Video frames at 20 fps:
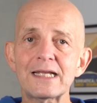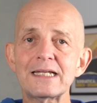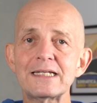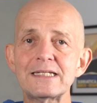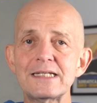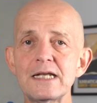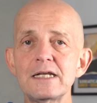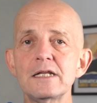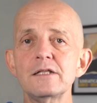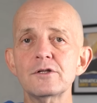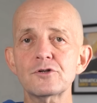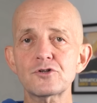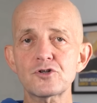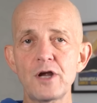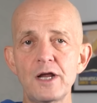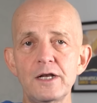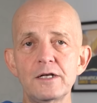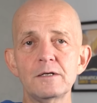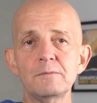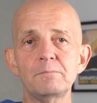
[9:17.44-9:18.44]
continue the
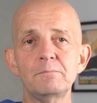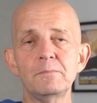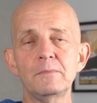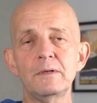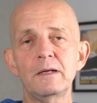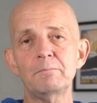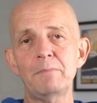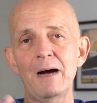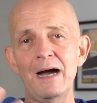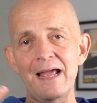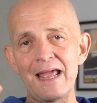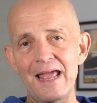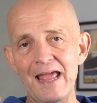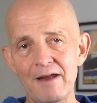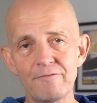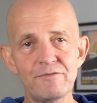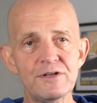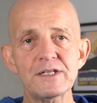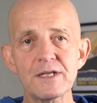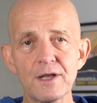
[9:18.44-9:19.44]
trend by
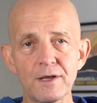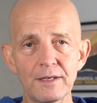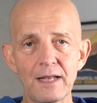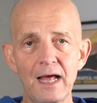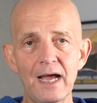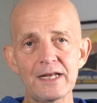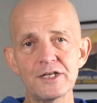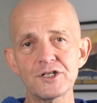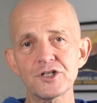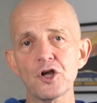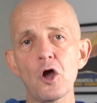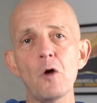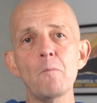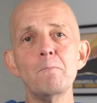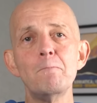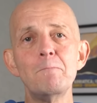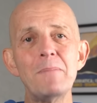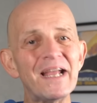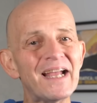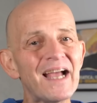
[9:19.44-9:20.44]
every single line to go
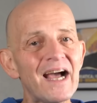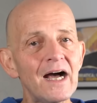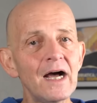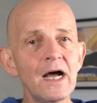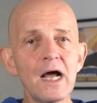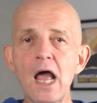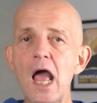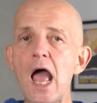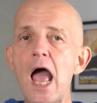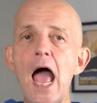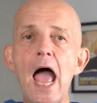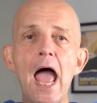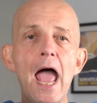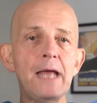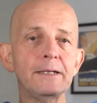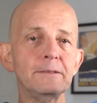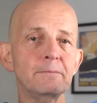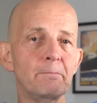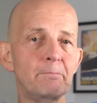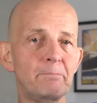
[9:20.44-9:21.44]
bigger
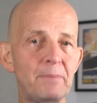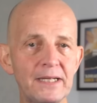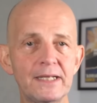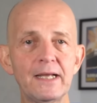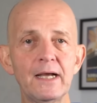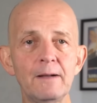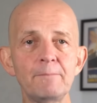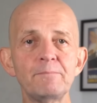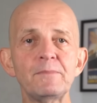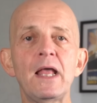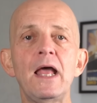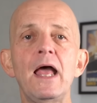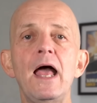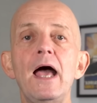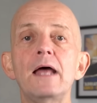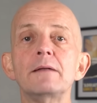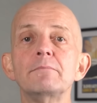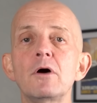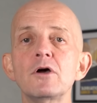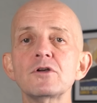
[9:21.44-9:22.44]
and bigger,
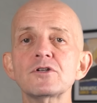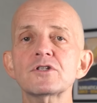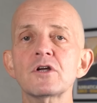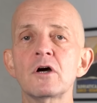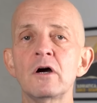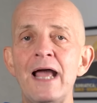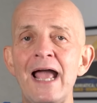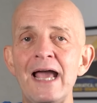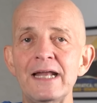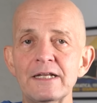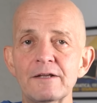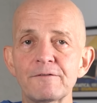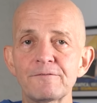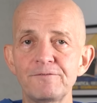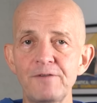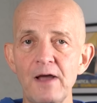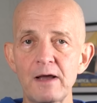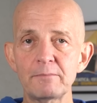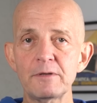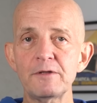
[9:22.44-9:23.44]
and most are adding
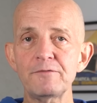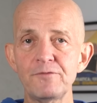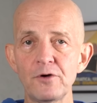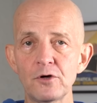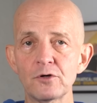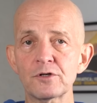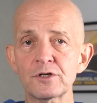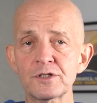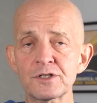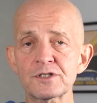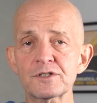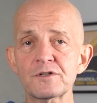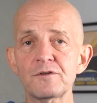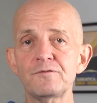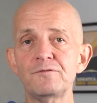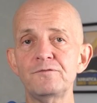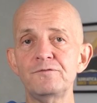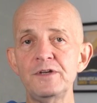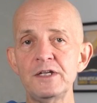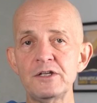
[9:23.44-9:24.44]
family focused
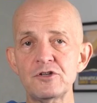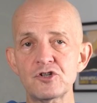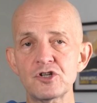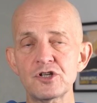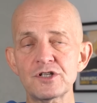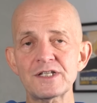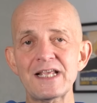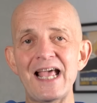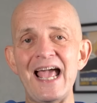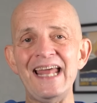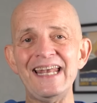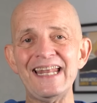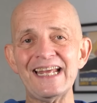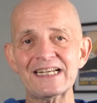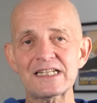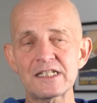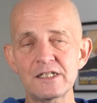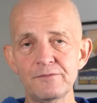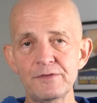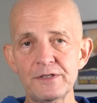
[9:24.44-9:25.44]
features and
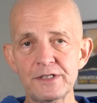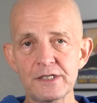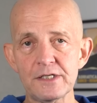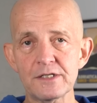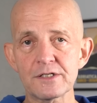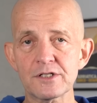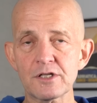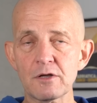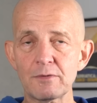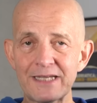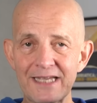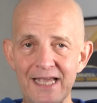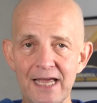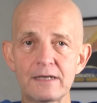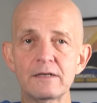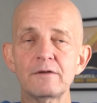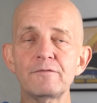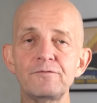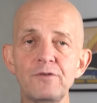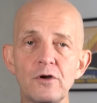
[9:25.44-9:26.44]
activities. So
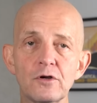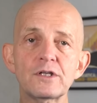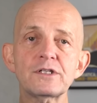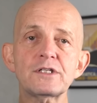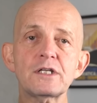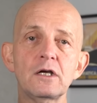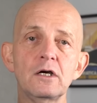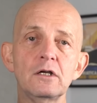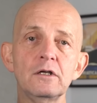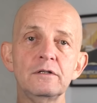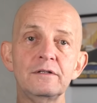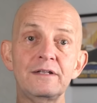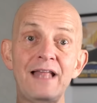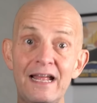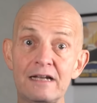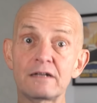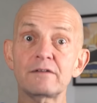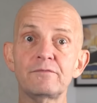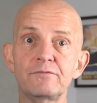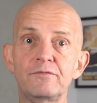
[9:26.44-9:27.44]
again, focusing on
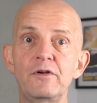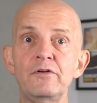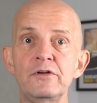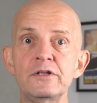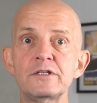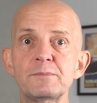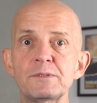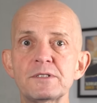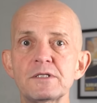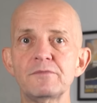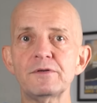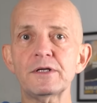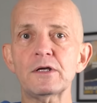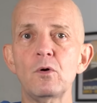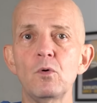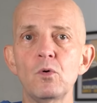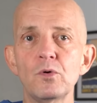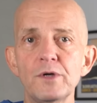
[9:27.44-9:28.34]
that very specific